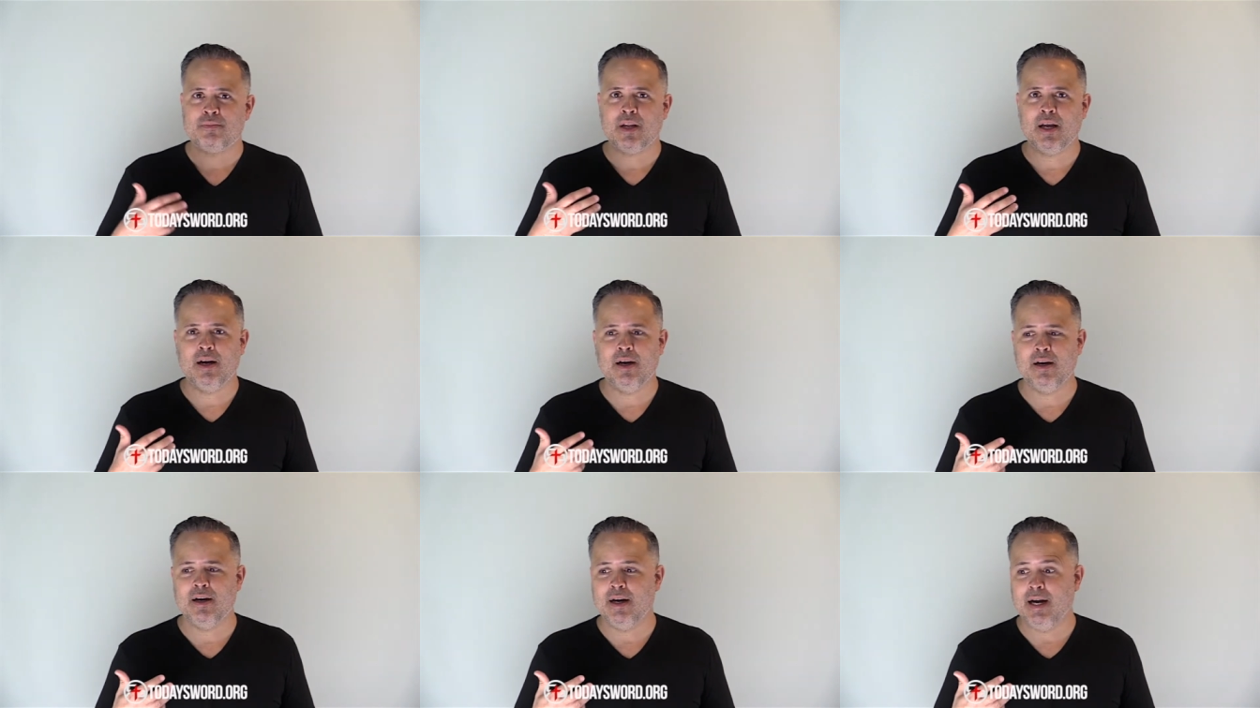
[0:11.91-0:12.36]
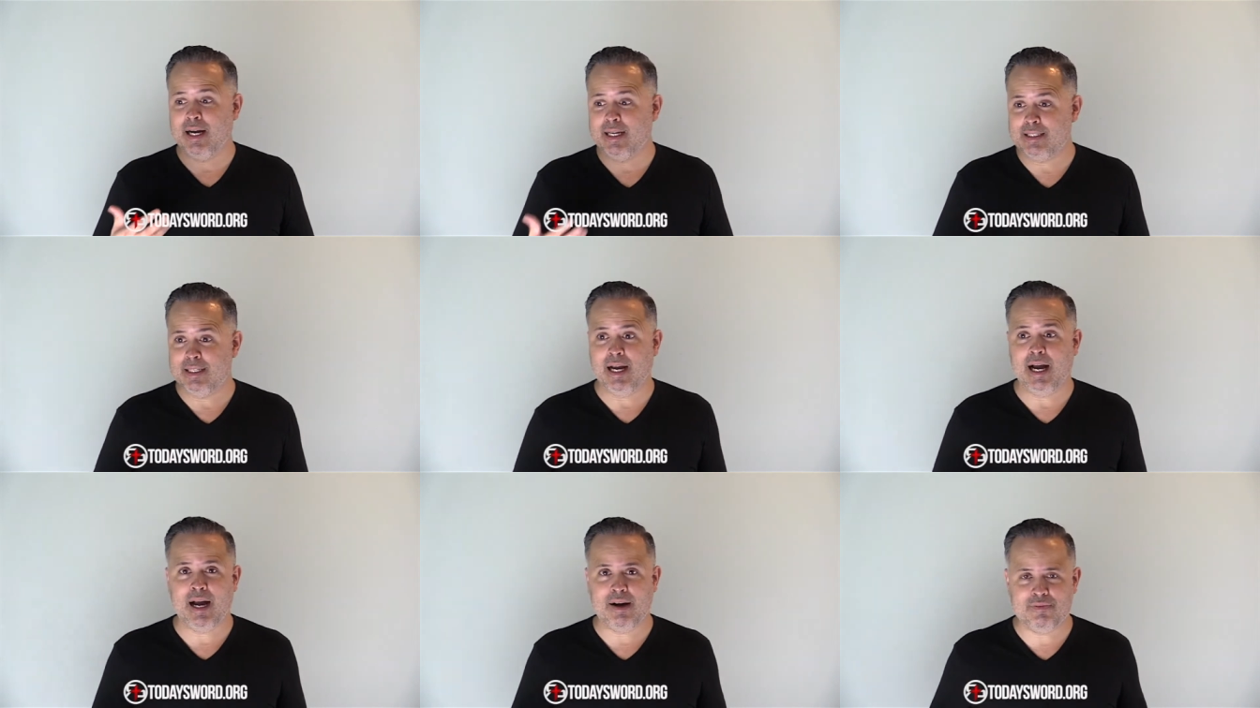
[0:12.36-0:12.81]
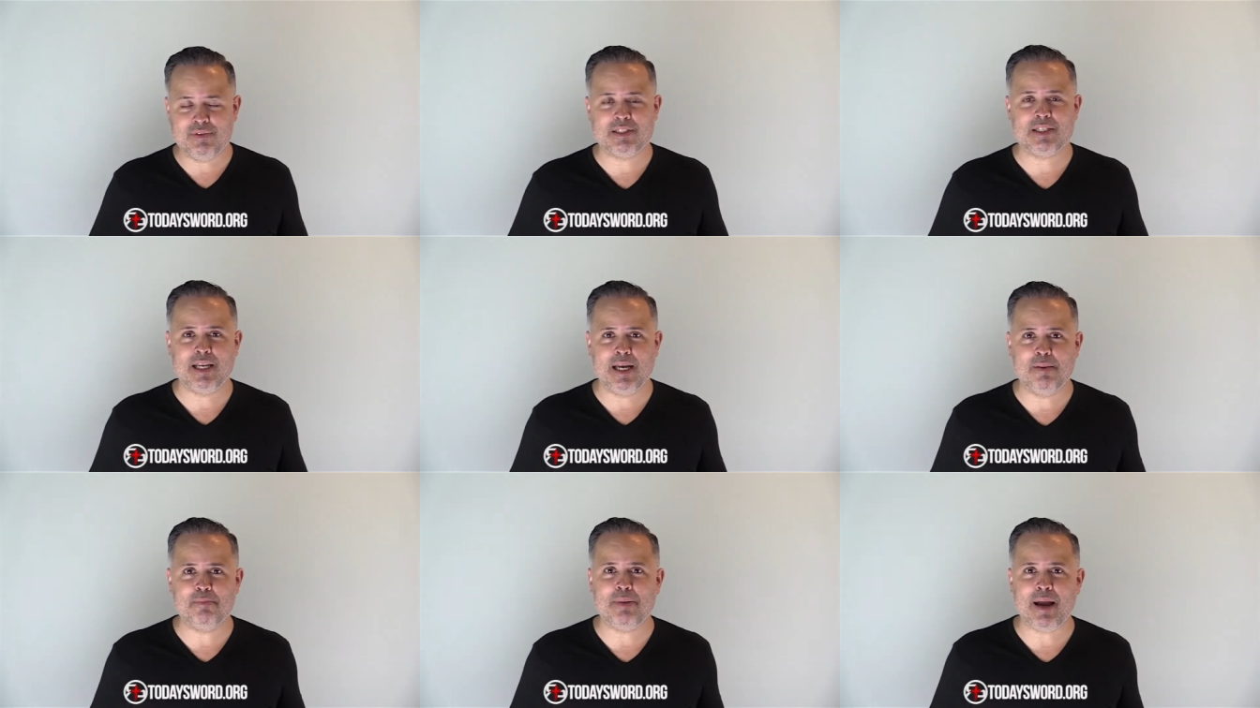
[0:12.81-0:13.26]

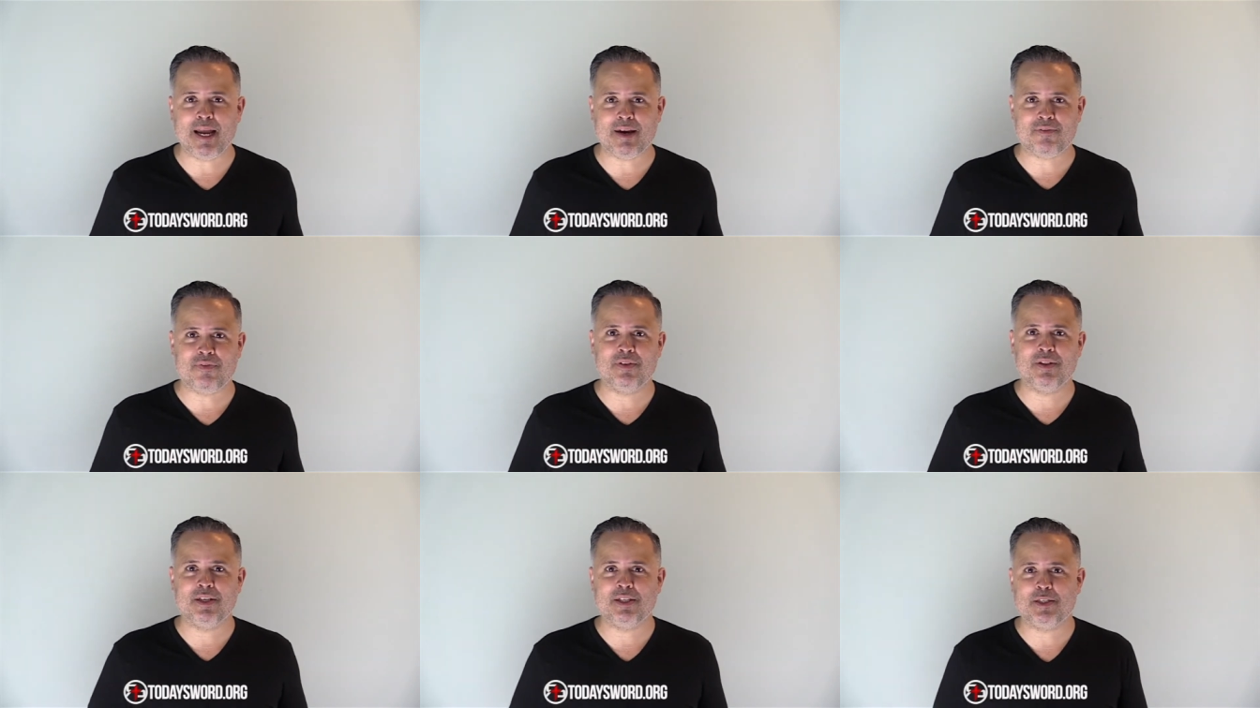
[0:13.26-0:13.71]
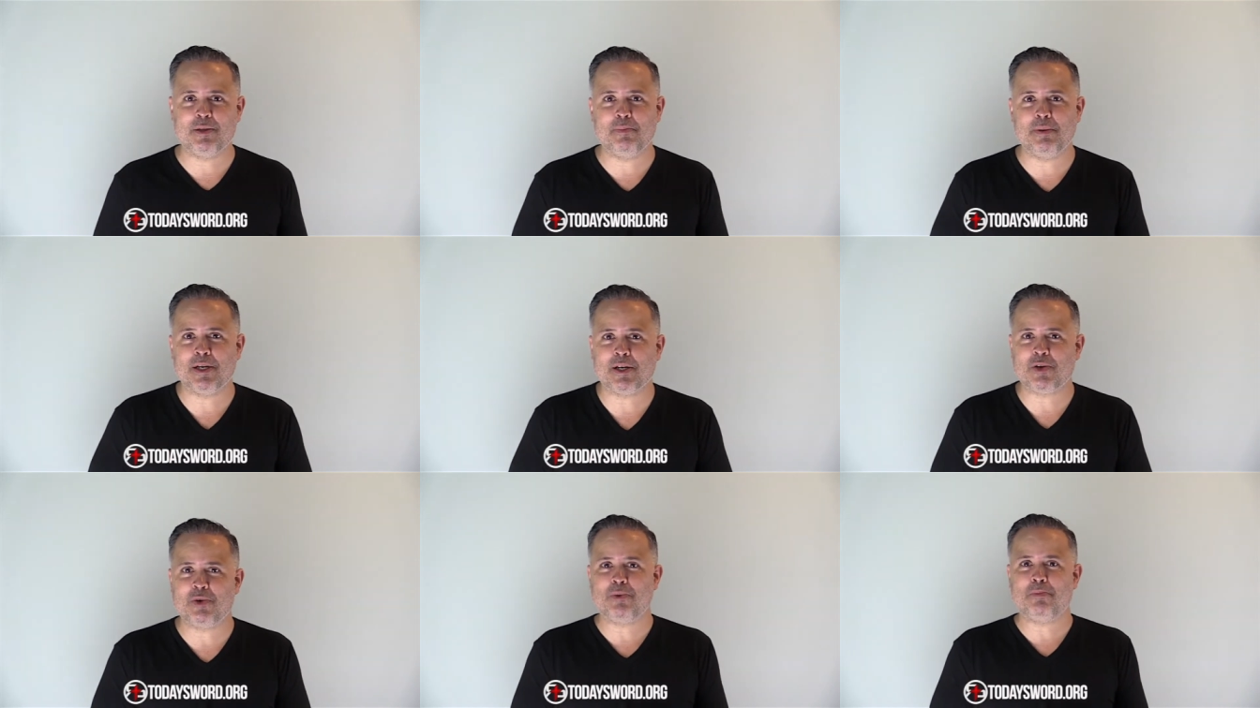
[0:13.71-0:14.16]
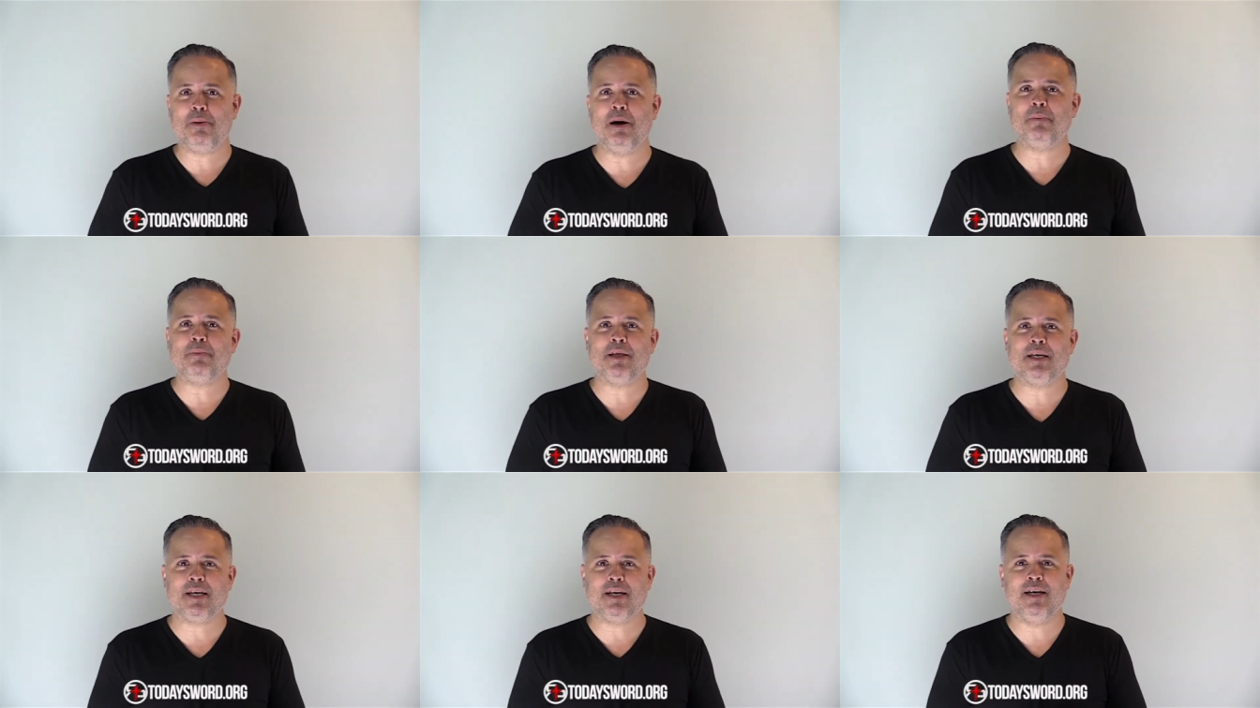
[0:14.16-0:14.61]
obviously I'm back from the Dominican
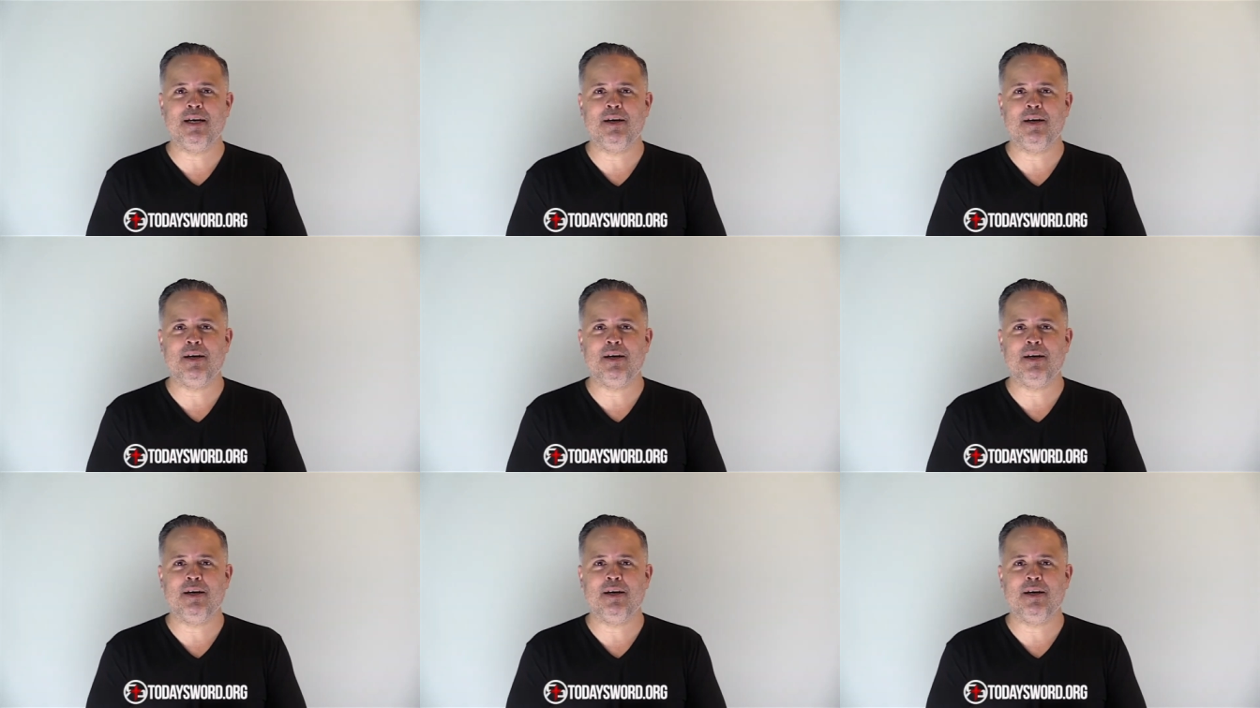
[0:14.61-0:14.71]
Republic.